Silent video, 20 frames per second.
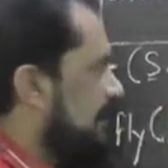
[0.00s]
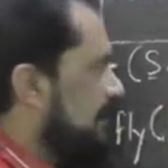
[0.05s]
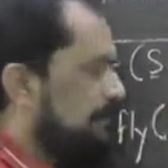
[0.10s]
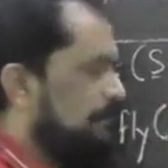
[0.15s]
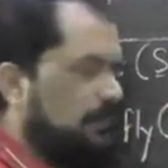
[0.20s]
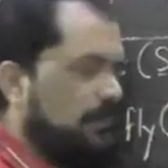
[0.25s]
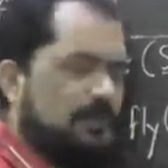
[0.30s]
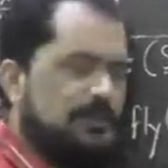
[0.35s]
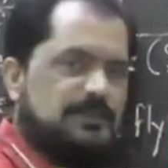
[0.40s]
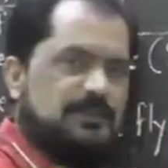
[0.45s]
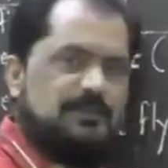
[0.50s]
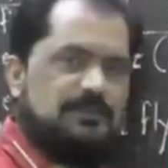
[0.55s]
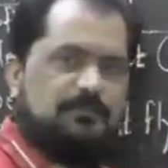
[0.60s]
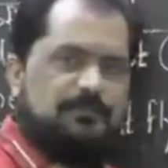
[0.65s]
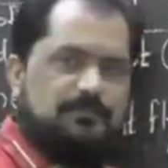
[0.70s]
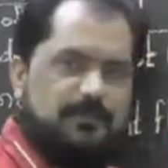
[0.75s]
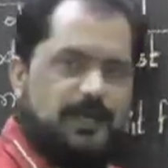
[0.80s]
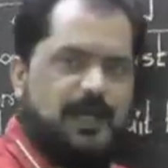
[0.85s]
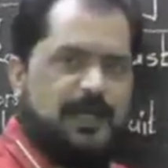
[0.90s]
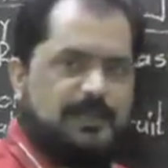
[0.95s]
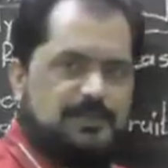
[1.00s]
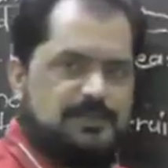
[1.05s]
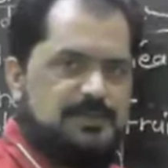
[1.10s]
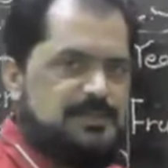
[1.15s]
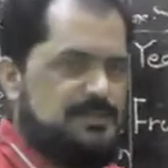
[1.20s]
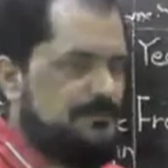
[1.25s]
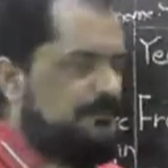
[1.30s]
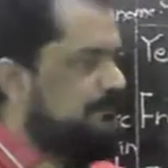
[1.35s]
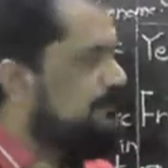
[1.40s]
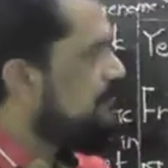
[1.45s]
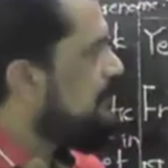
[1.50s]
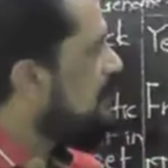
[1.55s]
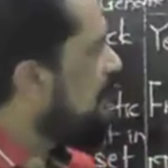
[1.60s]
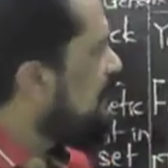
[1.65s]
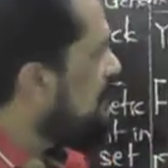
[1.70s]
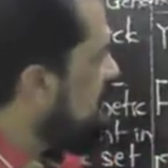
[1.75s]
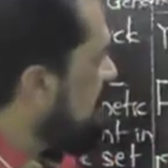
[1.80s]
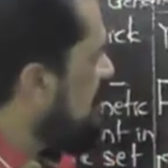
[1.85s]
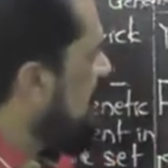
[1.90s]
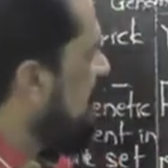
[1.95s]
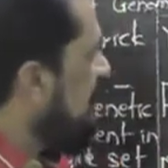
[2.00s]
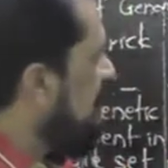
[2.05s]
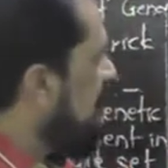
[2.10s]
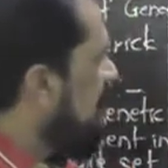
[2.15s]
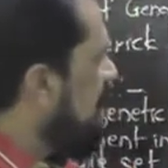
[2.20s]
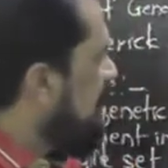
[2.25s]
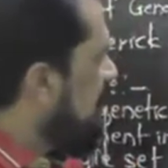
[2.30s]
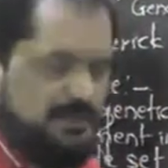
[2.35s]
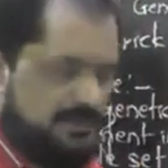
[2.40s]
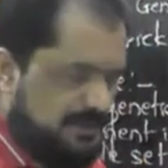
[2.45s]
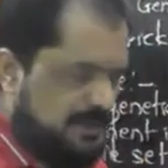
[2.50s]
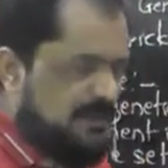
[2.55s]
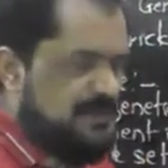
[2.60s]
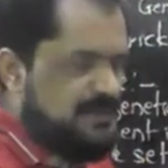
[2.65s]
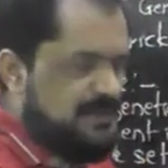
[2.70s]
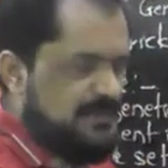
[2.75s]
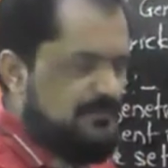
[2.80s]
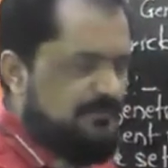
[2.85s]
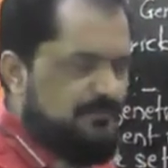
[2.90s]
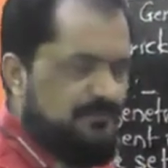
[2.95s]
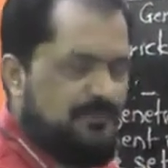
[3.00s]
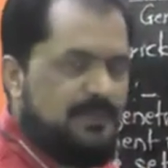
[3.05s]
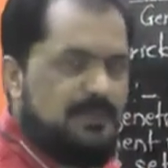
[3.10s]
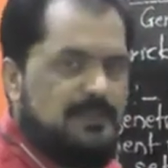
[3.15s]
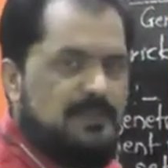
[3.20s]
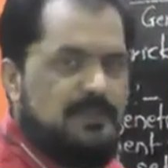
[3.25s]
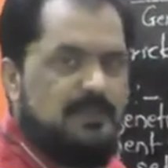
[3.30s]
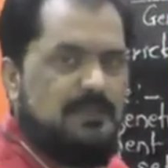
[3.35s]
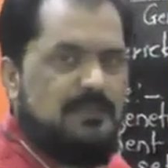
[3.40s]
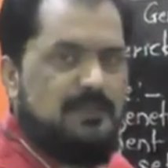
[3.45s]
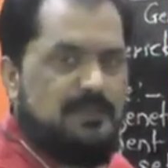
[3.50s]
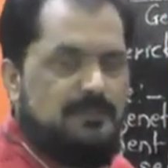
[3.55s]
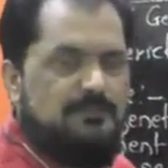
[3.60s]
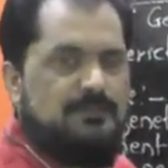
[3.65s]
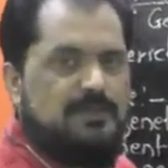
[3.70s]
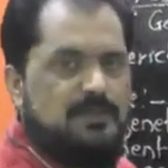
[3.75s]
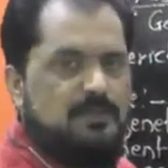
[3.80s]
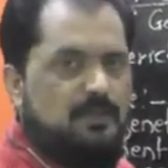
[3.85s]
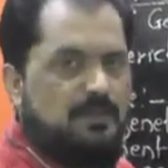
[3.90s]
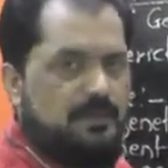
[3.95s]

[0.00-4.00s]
important facts seen in these different living